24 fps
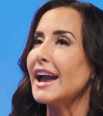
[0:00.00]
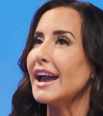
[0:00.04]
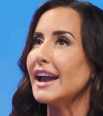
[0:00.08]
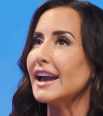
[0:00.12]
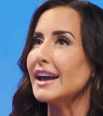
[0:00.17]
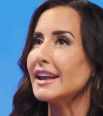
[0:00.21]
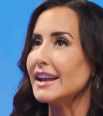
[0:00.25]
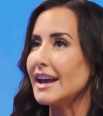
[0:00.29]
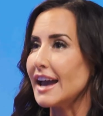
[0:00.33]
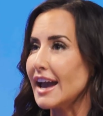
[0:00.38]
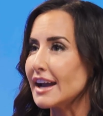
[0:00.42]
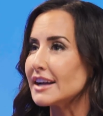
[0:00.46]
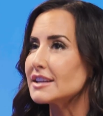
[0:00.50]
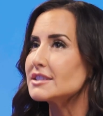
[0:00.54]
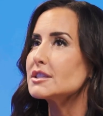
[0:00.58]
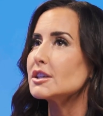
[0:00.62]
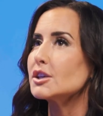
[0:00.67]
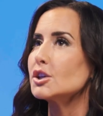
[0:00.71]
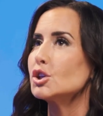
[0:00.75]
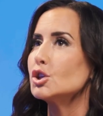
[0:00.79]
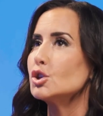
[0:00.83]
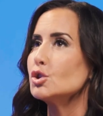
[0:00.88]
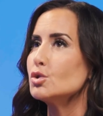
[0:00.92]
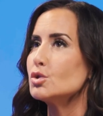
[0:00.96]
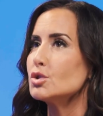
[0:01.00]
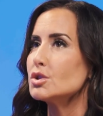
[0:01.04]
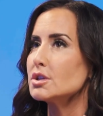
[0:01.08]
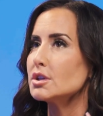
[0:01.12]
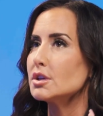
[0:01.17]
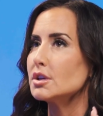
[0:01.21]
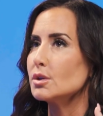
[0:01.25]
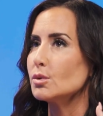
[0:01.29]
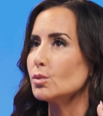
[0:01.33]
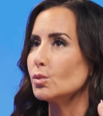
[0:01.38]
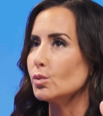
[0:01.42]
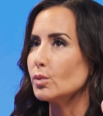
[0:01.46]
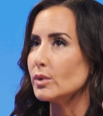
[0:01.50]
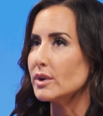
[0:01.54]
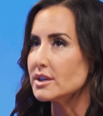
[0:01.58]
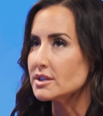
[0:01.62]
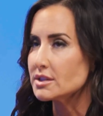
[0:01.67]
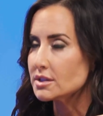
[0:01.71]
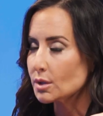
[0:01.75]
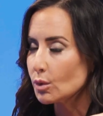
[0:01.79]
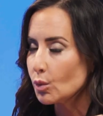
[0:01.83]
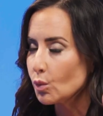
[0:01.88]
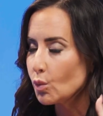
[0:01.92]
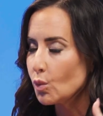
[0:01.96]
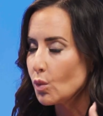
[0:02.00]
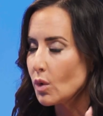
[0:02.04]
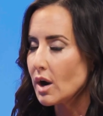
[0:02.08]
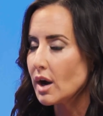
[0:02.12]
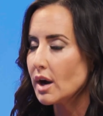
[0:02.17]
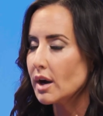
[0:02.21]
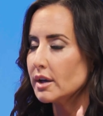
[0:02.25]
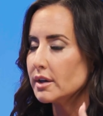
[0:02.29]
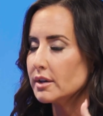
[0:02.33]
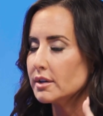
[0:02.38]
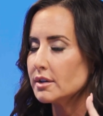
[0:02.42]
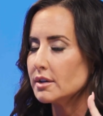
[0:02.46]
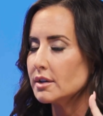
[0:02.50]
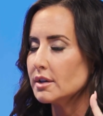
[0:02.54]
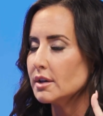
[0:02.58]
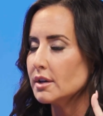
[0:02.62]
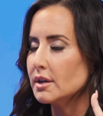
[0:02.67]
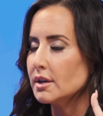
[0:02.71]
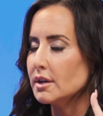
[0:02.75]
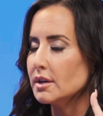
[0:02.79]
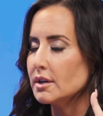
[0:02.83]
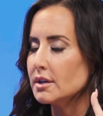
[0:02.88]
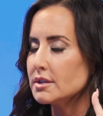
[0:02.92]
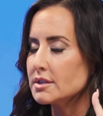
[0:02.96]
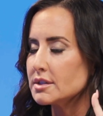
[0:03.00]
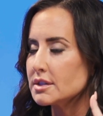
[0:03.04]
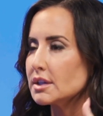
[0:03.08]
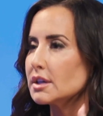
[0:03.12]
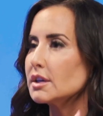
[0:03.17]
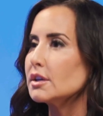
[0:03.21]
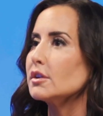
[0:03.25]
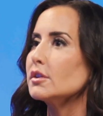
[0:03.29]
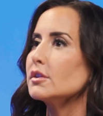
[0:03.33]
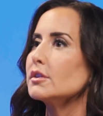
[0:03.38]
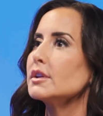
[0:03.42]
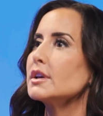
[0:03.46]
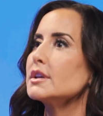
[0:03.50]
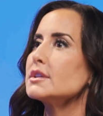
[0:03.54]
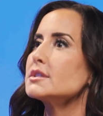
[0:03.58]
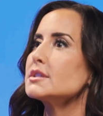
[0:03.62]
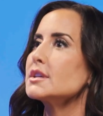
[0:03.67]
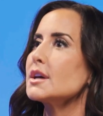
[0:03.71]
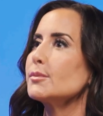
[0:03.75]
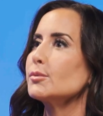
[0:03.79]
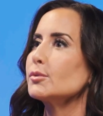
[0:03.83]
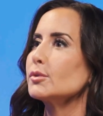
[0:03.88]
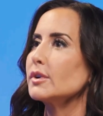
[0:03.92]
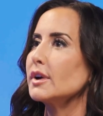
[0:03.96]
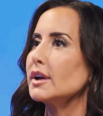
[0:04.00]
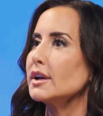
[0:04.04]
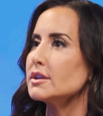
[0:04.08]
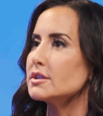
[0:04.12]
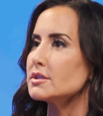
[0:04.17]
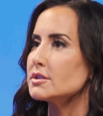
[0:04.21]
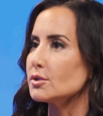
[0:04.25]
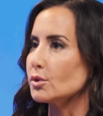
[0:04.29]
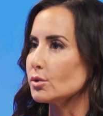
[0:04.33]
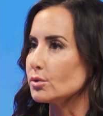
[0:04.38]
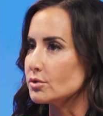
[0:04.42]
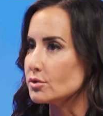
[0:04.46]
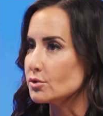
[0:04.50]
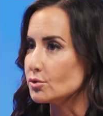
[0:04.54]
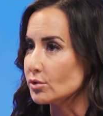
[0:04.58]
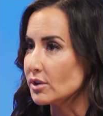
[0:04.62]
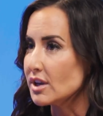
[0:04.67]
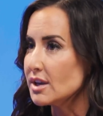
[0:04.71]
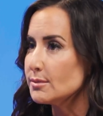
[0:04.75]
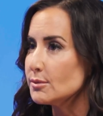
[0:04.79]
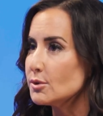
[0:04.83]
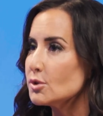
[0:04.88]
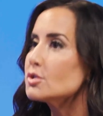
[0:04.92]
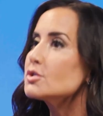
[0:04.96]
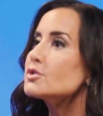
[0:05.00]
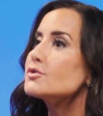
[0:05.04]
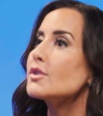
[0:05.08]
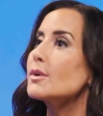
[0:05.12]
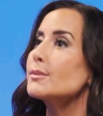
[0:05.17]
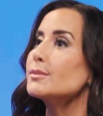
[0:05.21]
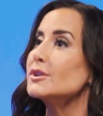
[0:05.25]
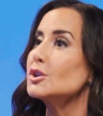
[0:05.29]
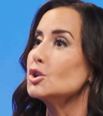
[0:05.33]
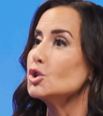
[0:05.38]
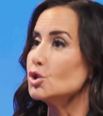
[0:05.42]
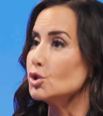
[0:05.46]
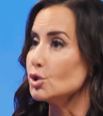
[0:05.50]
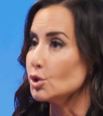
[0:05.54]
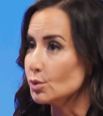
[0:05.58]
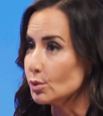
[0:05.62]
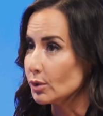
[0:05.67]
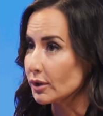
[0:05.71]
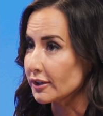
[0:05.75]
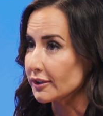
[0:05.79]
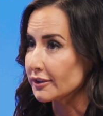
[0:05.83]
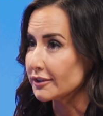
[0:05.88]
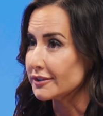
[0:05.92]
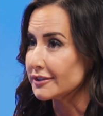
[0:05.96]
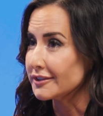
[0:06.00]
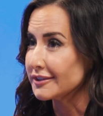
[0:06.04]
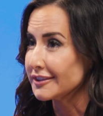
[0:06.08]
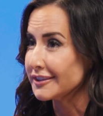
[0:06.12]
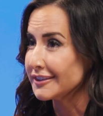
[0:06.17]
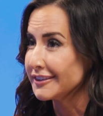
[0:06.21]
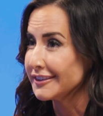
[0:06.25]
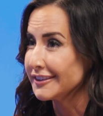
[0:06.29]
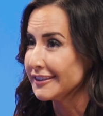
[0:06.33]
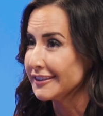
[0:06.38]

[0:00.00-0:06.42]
And execution is the one skill that separates those dreamers from the doers.